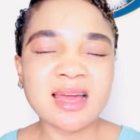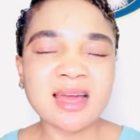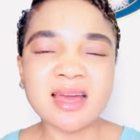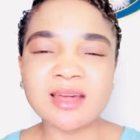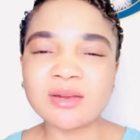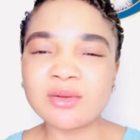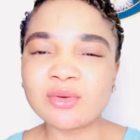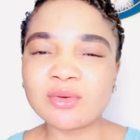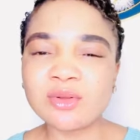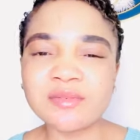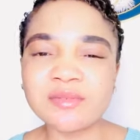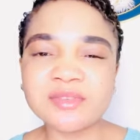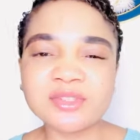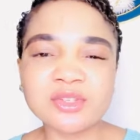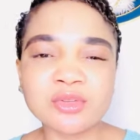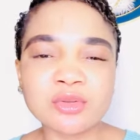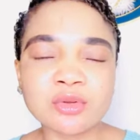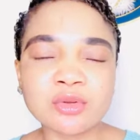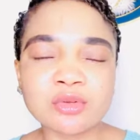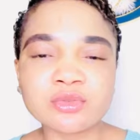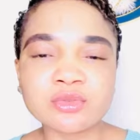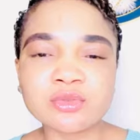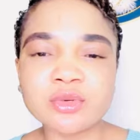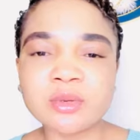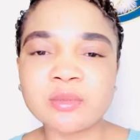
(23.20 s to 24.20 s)
I don't know if it's in
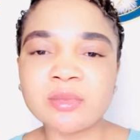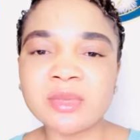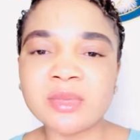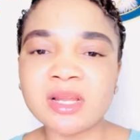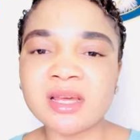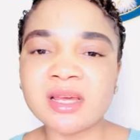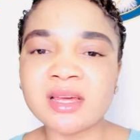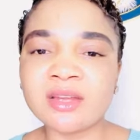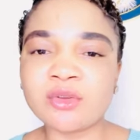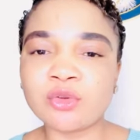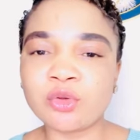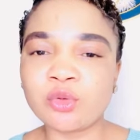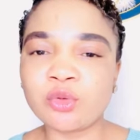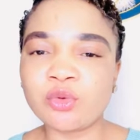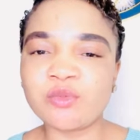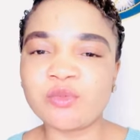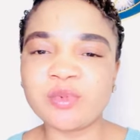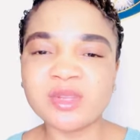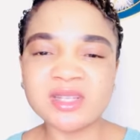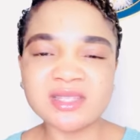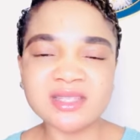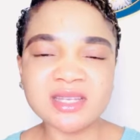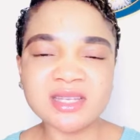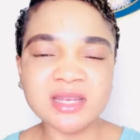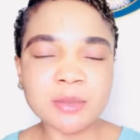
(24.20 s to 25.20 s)
your dreamland, but you've
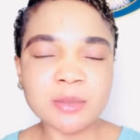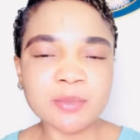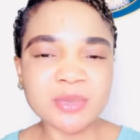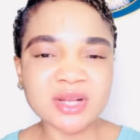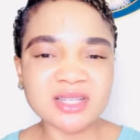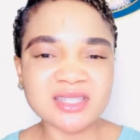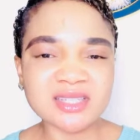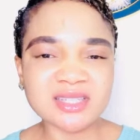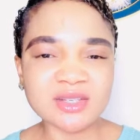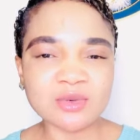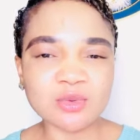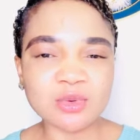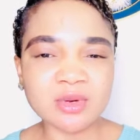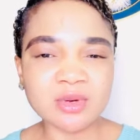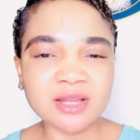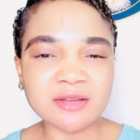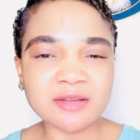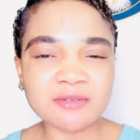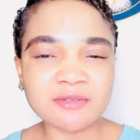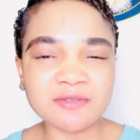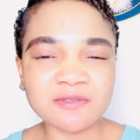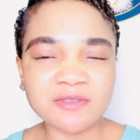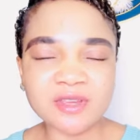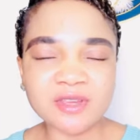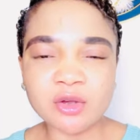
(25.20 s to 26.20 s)
been seeing a particular
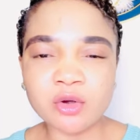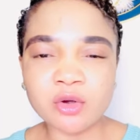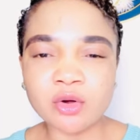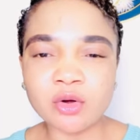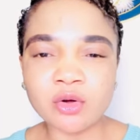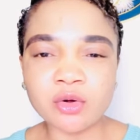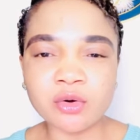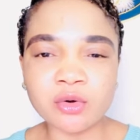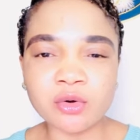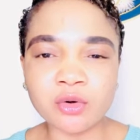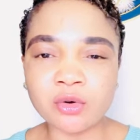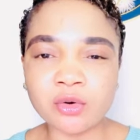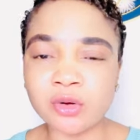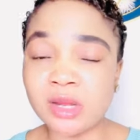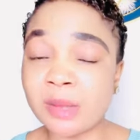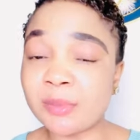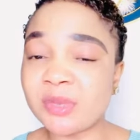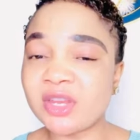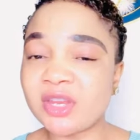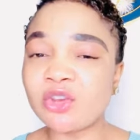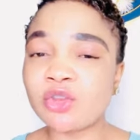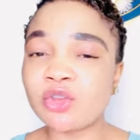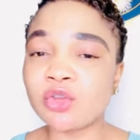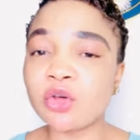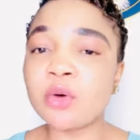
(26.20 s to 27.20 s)
figure, or
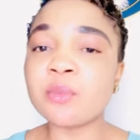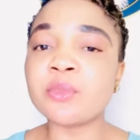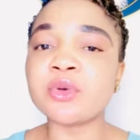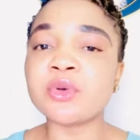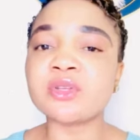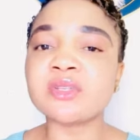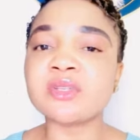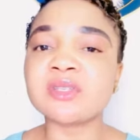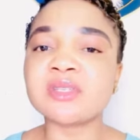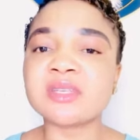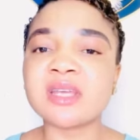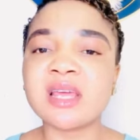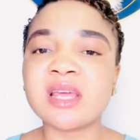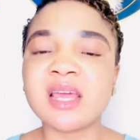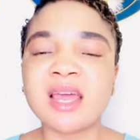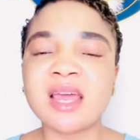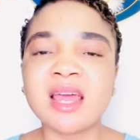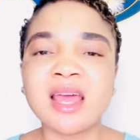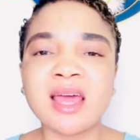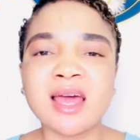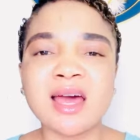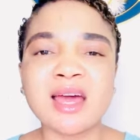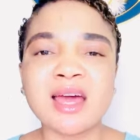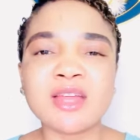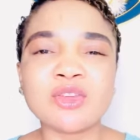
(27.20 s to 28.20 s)
numbers,
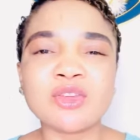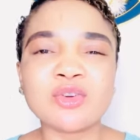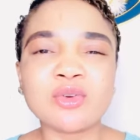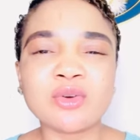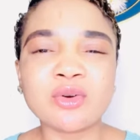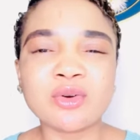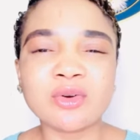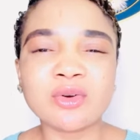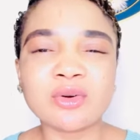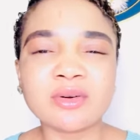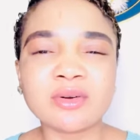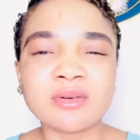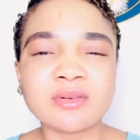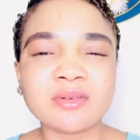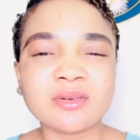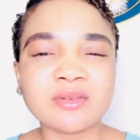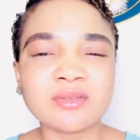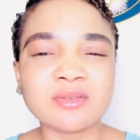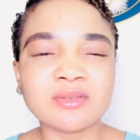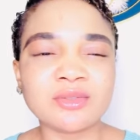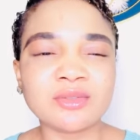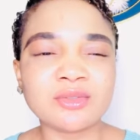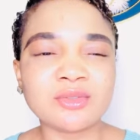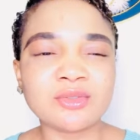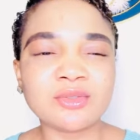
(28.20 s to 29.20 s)
and
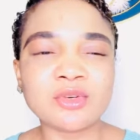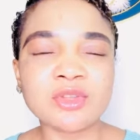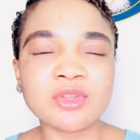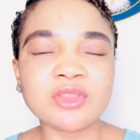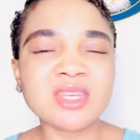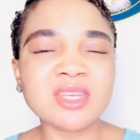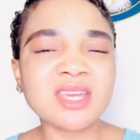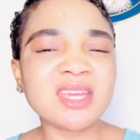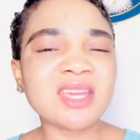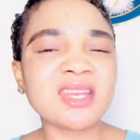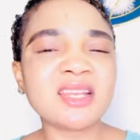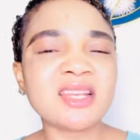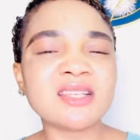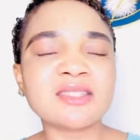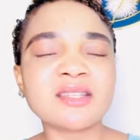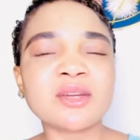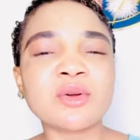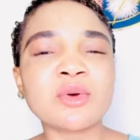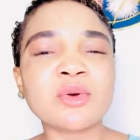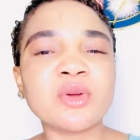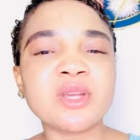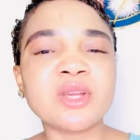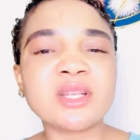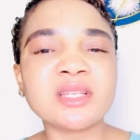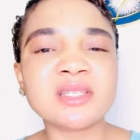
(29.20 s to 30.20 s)
you're thinking it's a
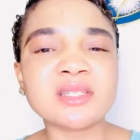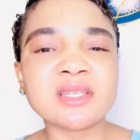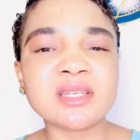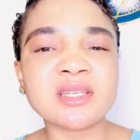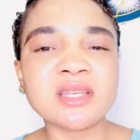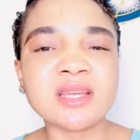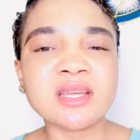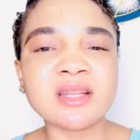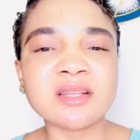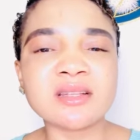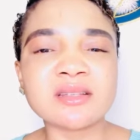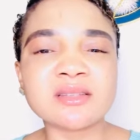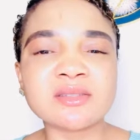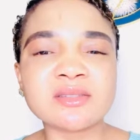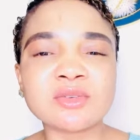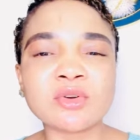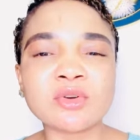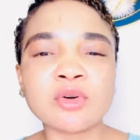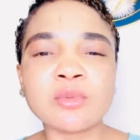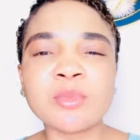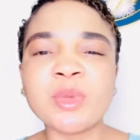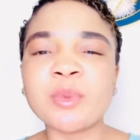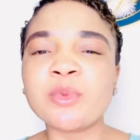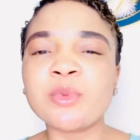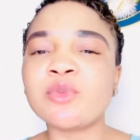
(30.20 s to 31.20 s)
coincidence,
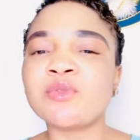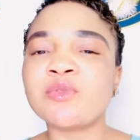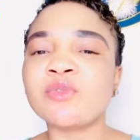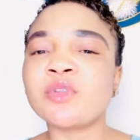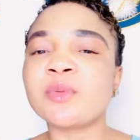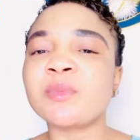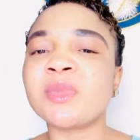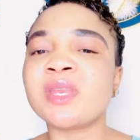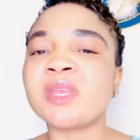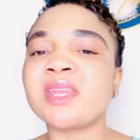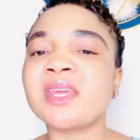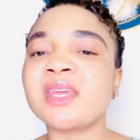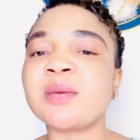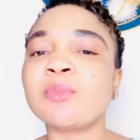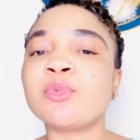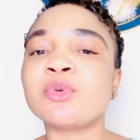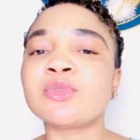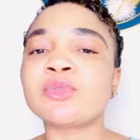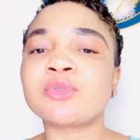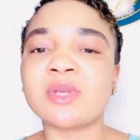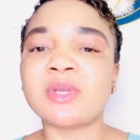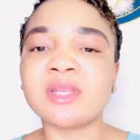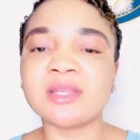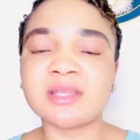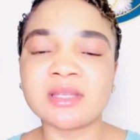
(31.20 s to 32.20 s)
or maybe you've not been able
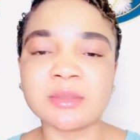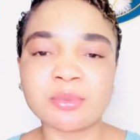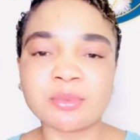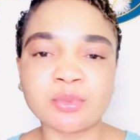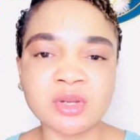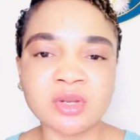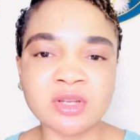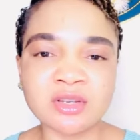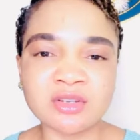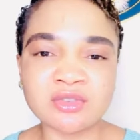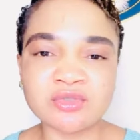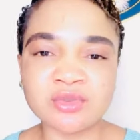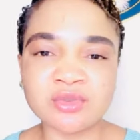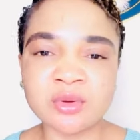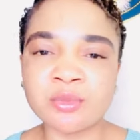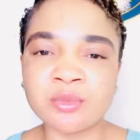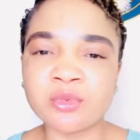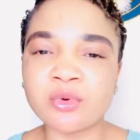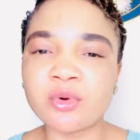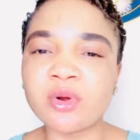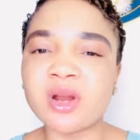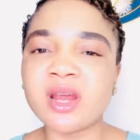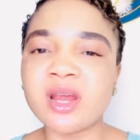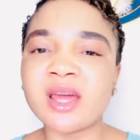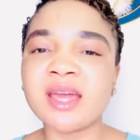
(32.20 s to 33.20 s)
to interpret the dream
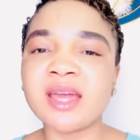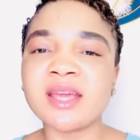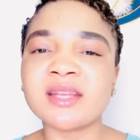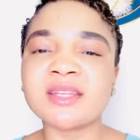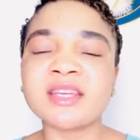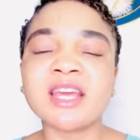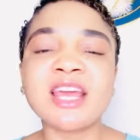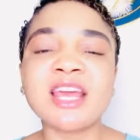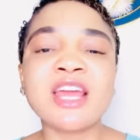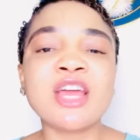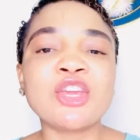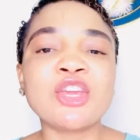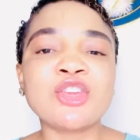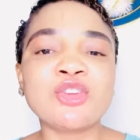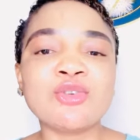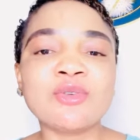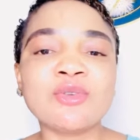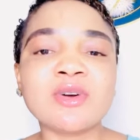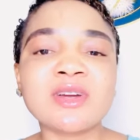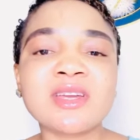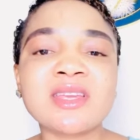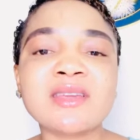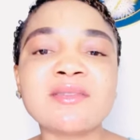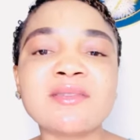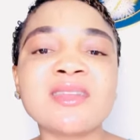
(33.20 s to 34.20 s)
right. You
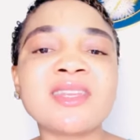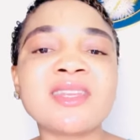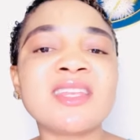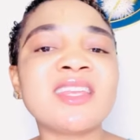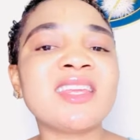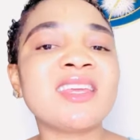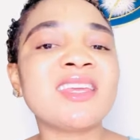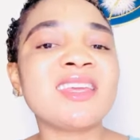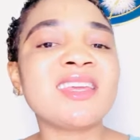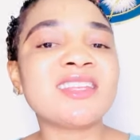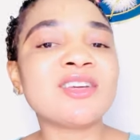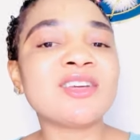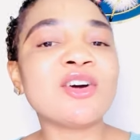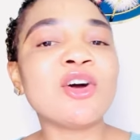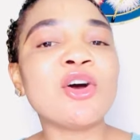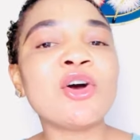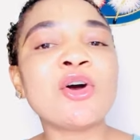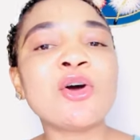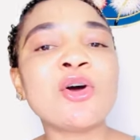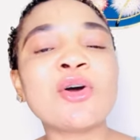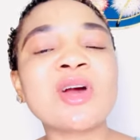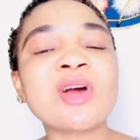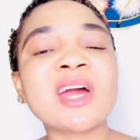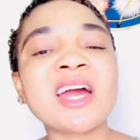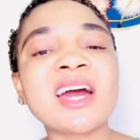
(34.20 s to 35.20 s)
are giving it
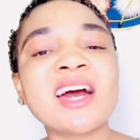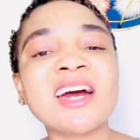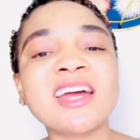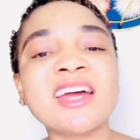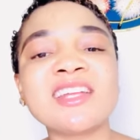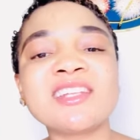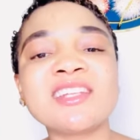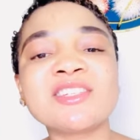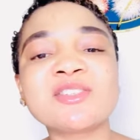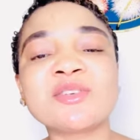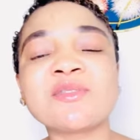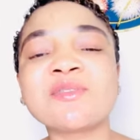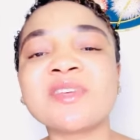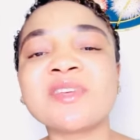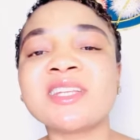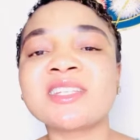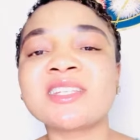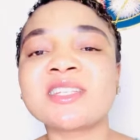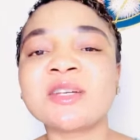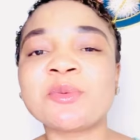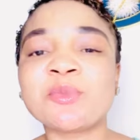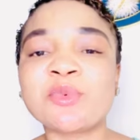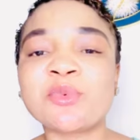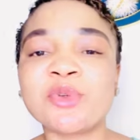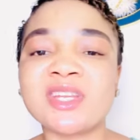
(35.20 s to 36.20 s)
all kinds of
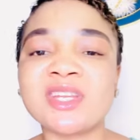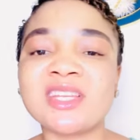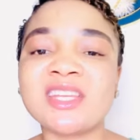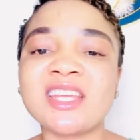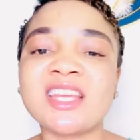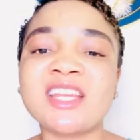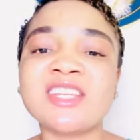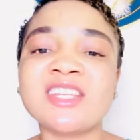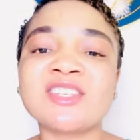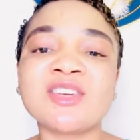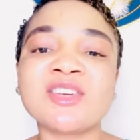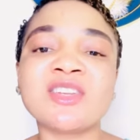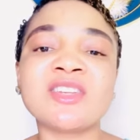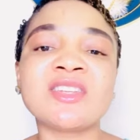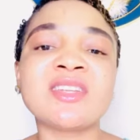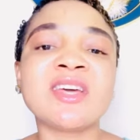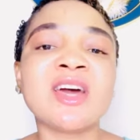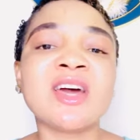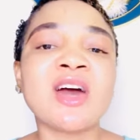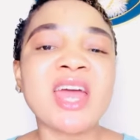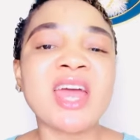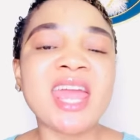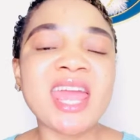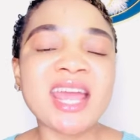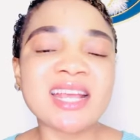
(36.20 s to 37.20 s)
interpretation
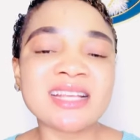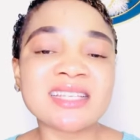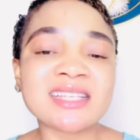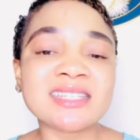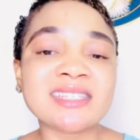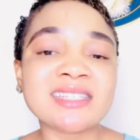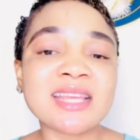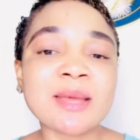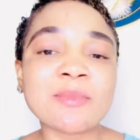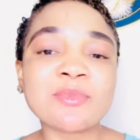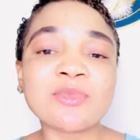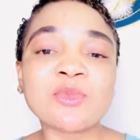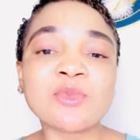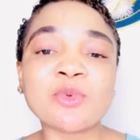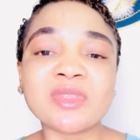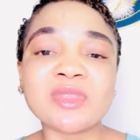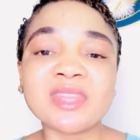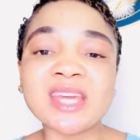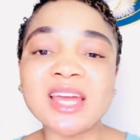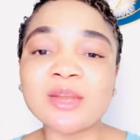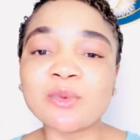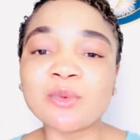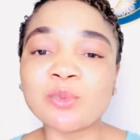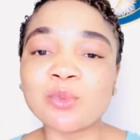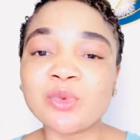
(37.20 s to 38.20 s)
except
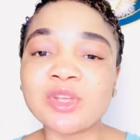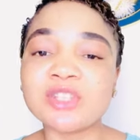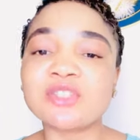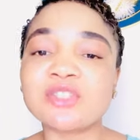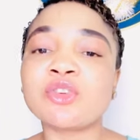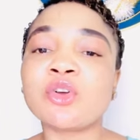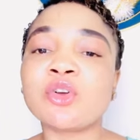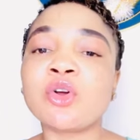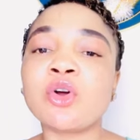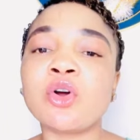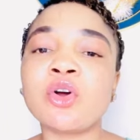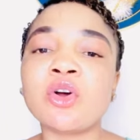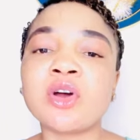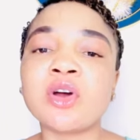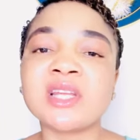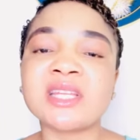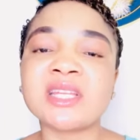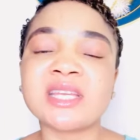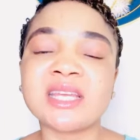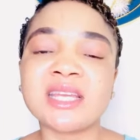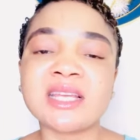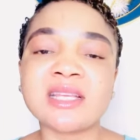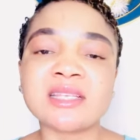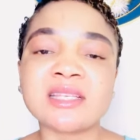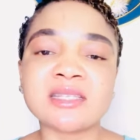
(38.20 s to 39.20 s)
that which God
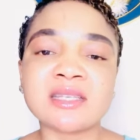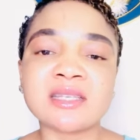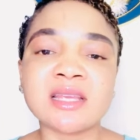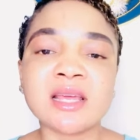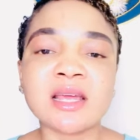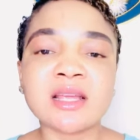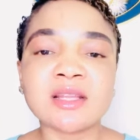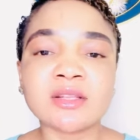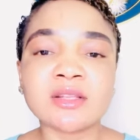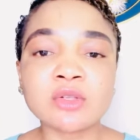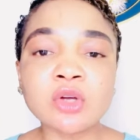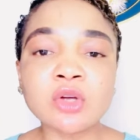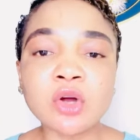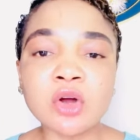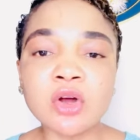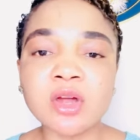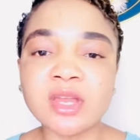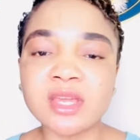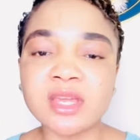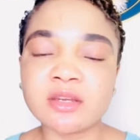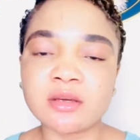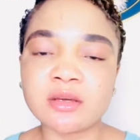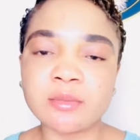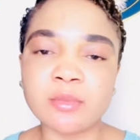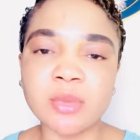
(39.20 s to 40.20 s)
is
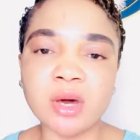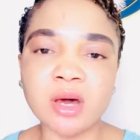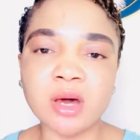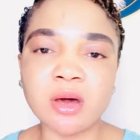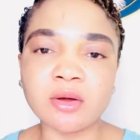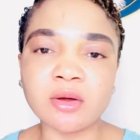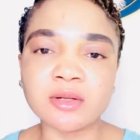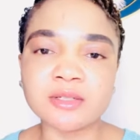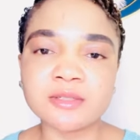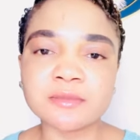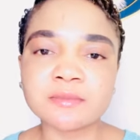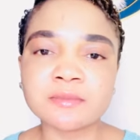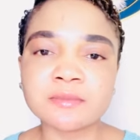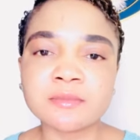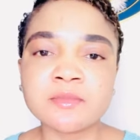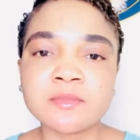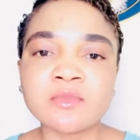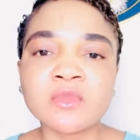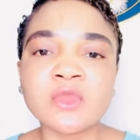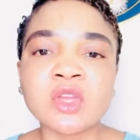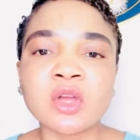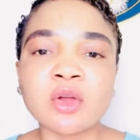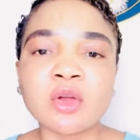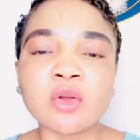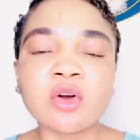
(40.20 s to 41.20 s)
talking about.
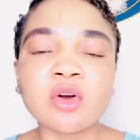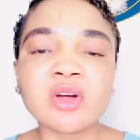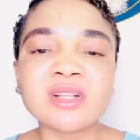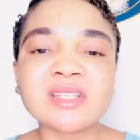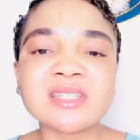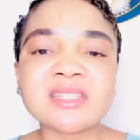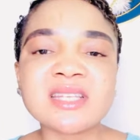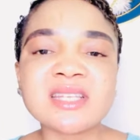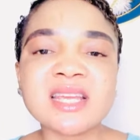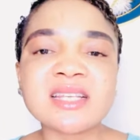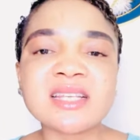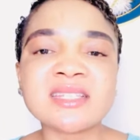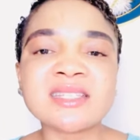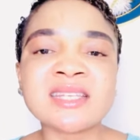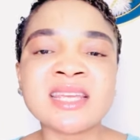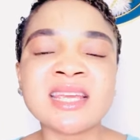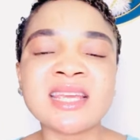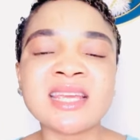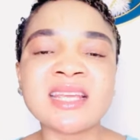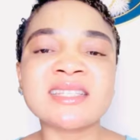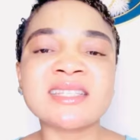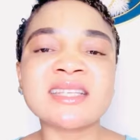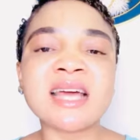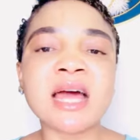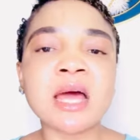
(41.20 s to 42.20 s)
God says
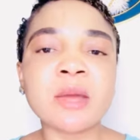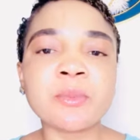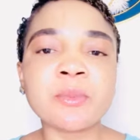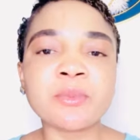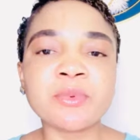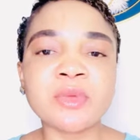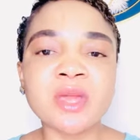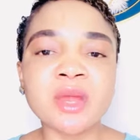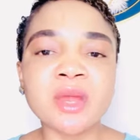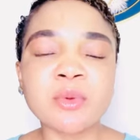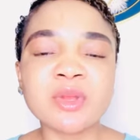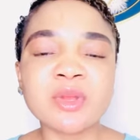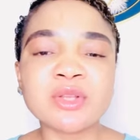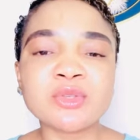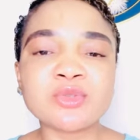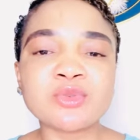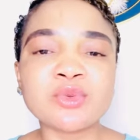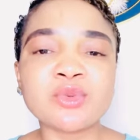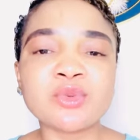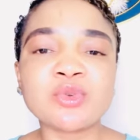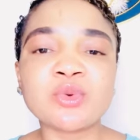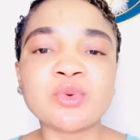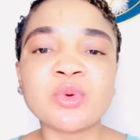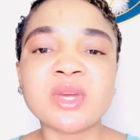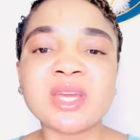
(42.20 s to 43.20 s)
he is appearing
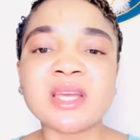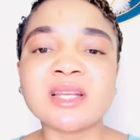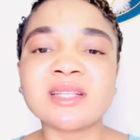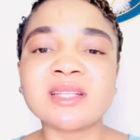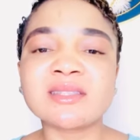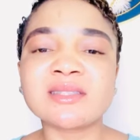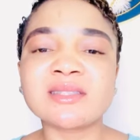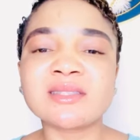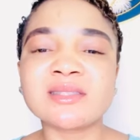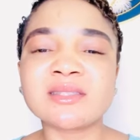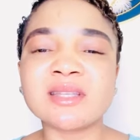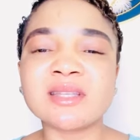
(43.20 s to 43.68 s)
to you